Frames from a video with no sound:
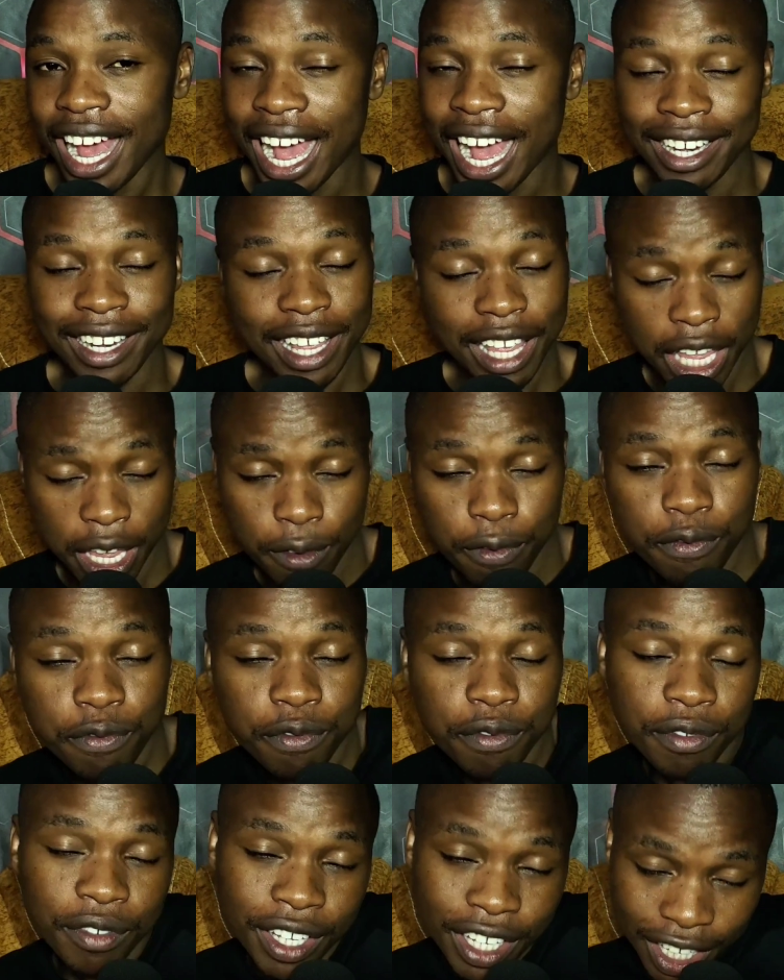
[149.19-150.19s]
And
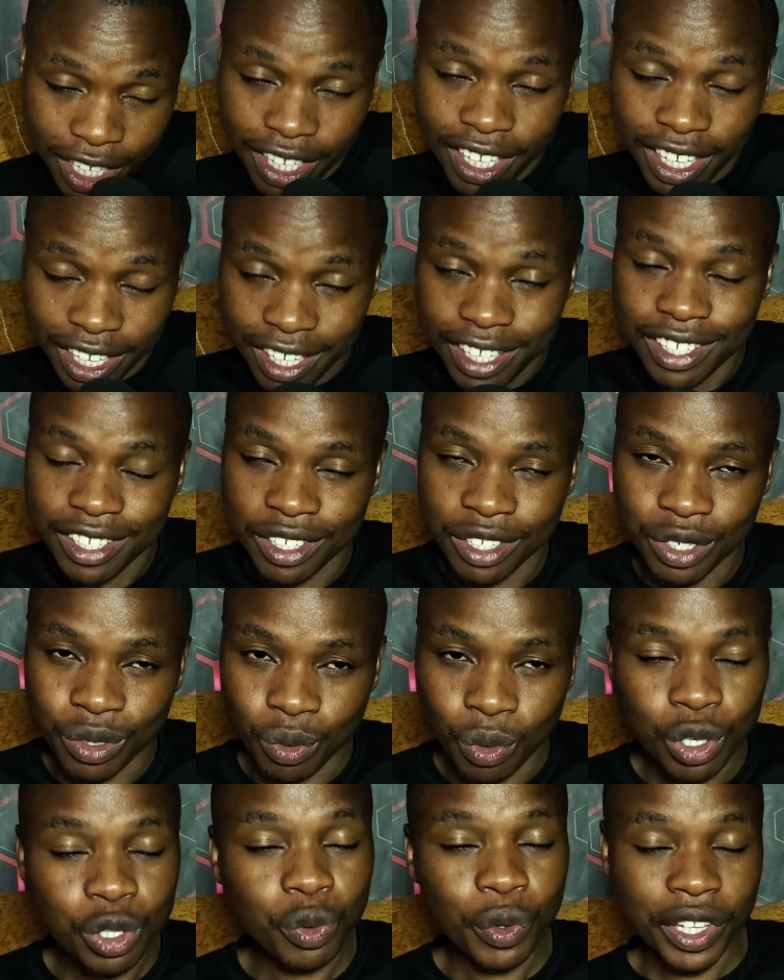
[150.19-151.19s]
if he is
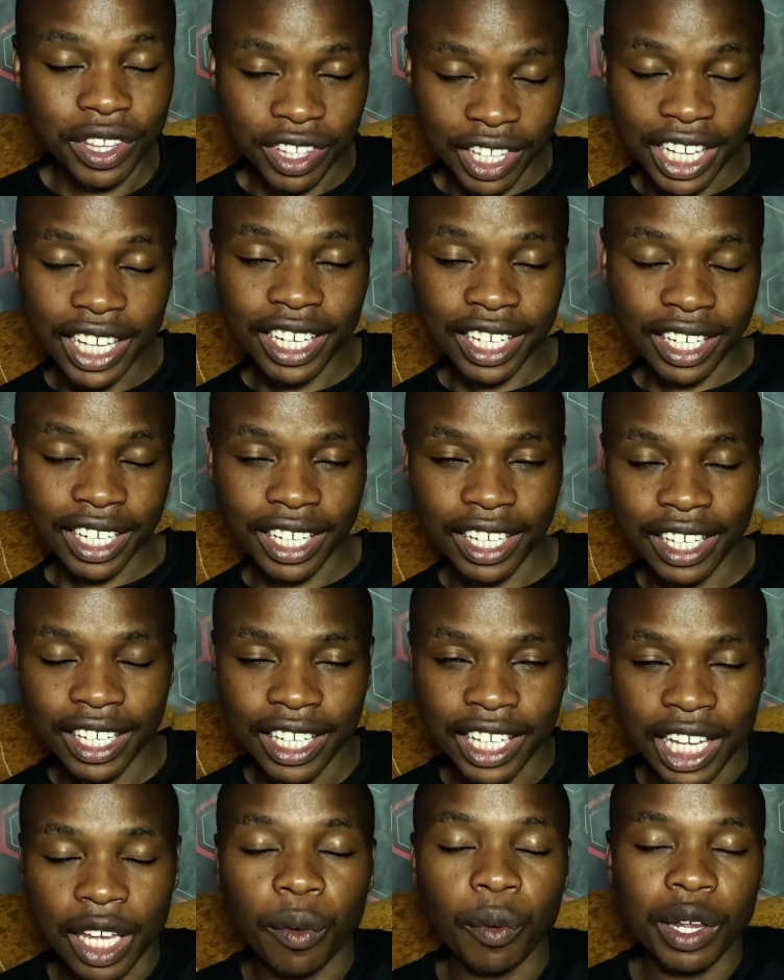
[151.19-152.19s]
what we think
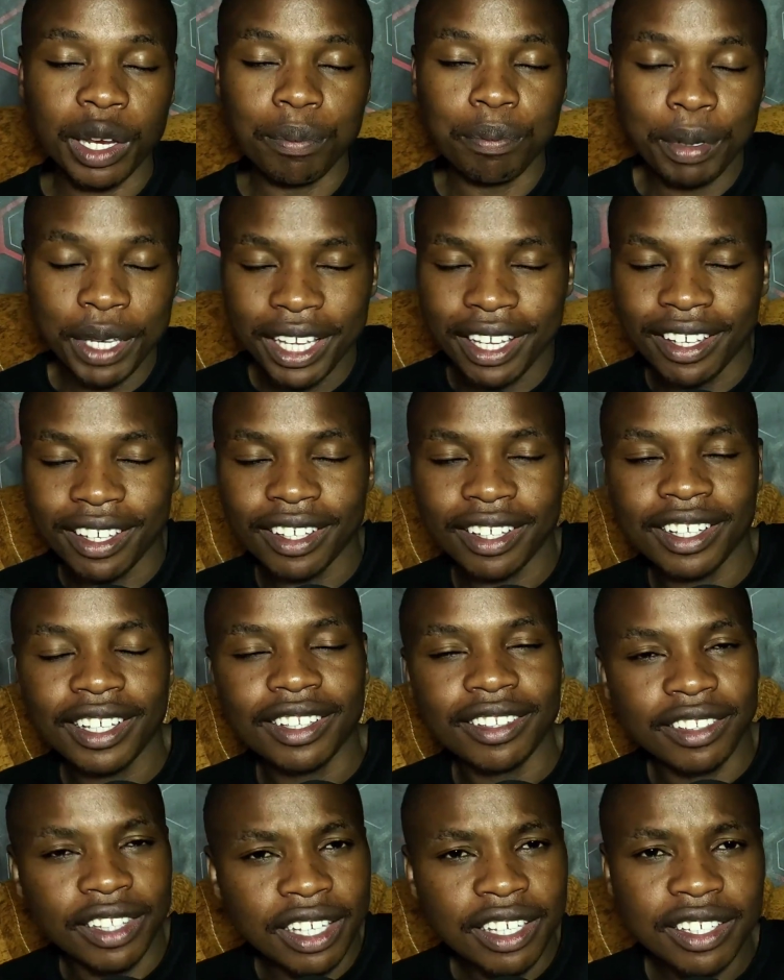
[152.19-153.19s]
he will be,
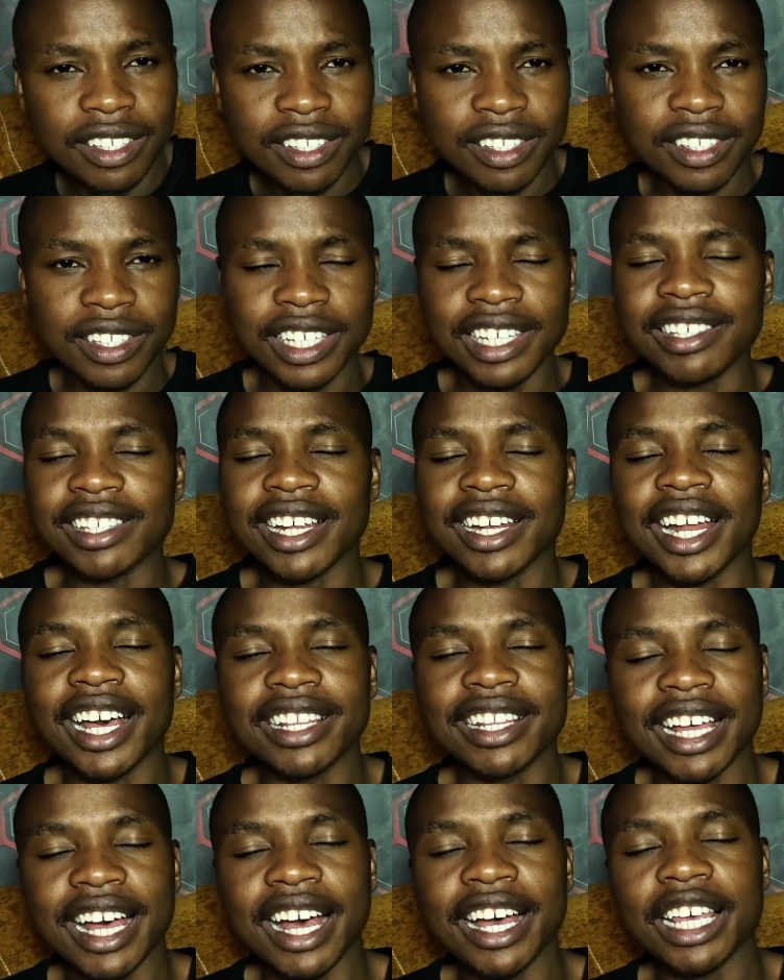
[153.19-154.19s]
this is
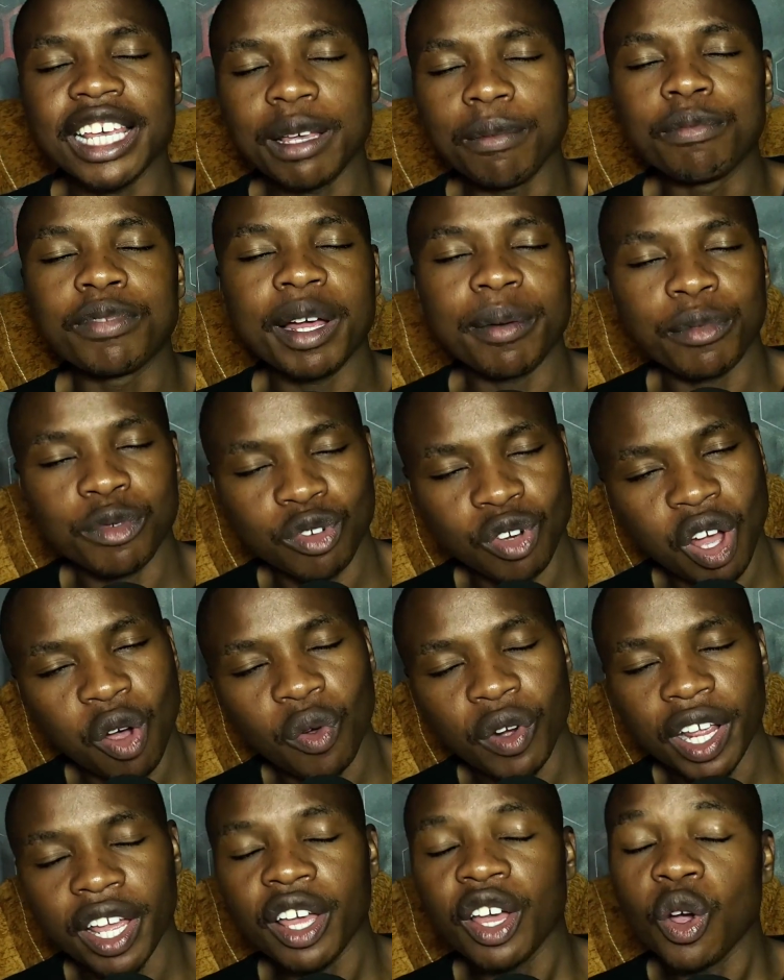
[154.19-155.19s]
another Ibrahim
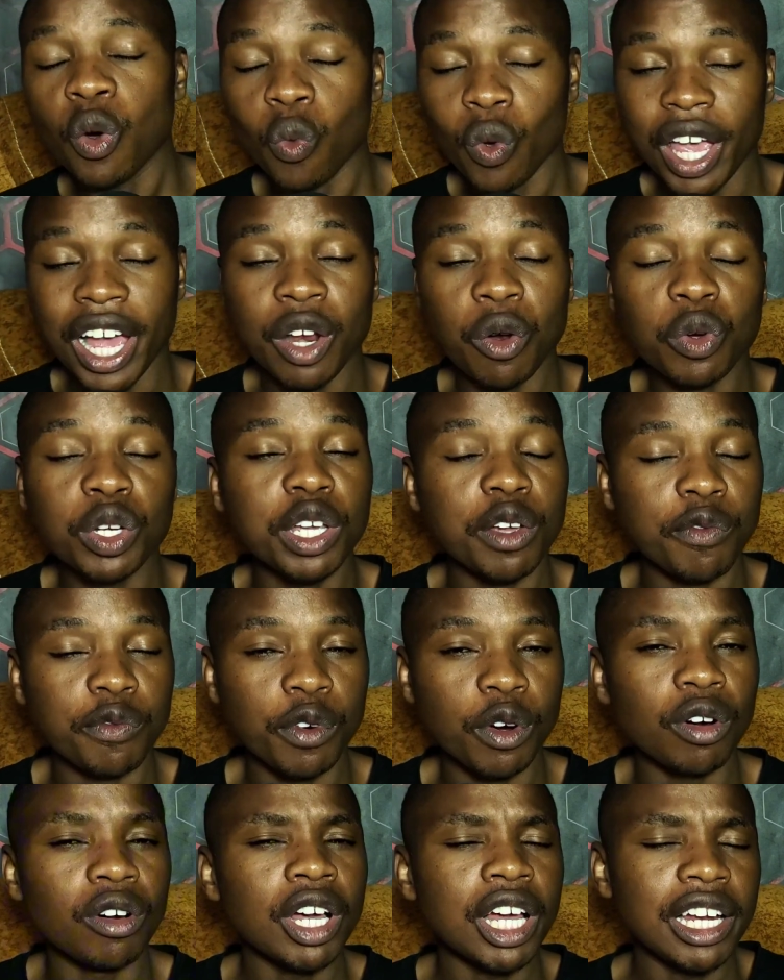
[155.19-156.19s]
Traore we are looking
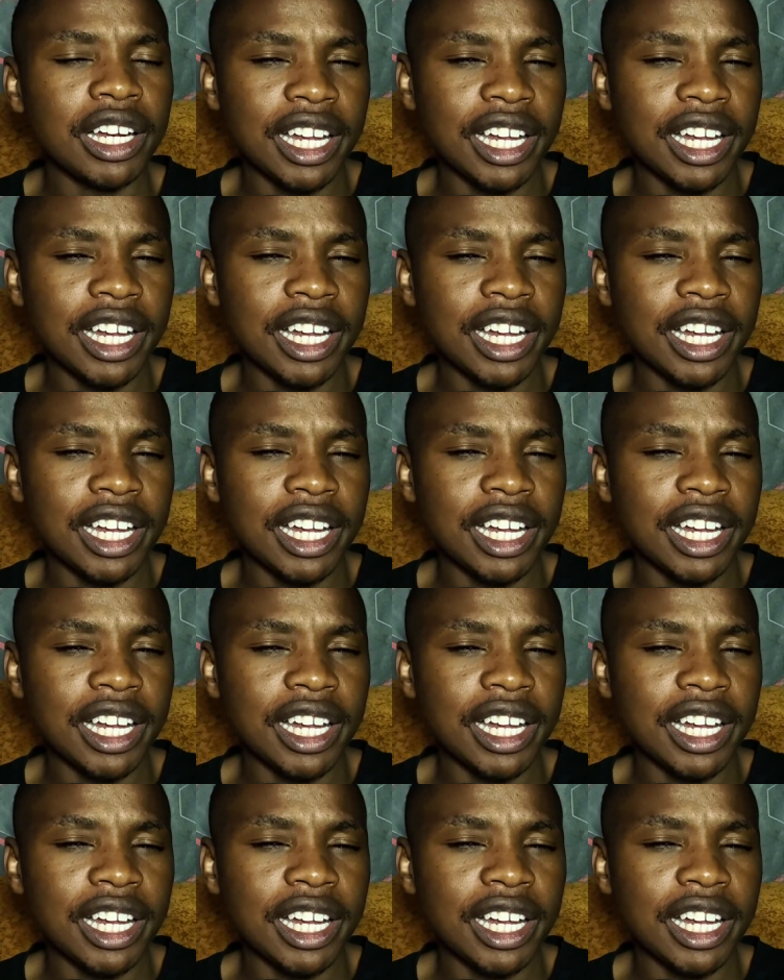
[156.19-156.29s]
for.